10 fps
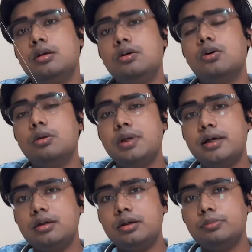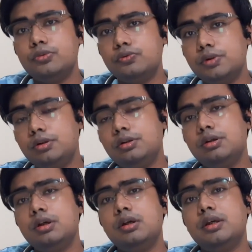Gallbladder removal
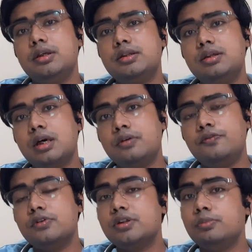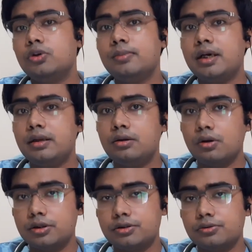is done for symptomatic
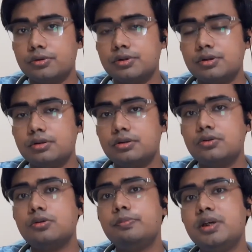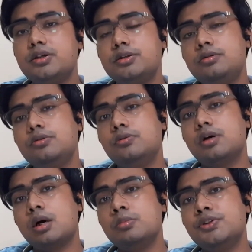gallstones. So a patient who
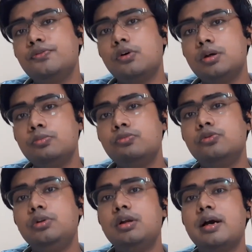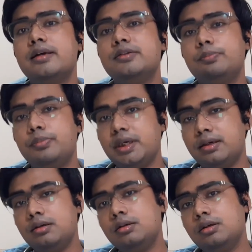comes for removal has
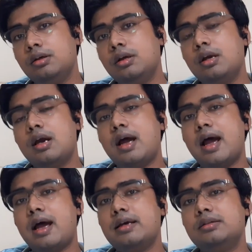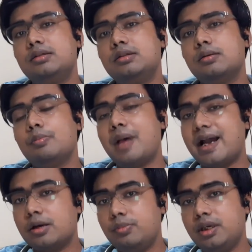pain, has
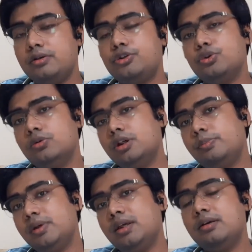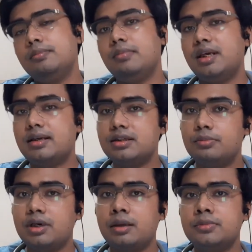back pain, shoulder pain, may
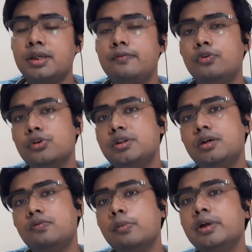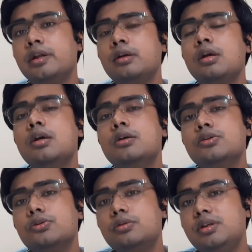sometimes have nausea, vomiting.
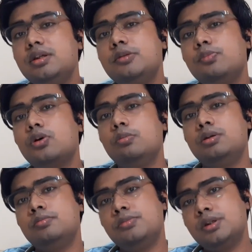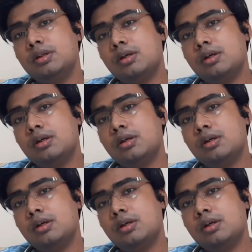So these problems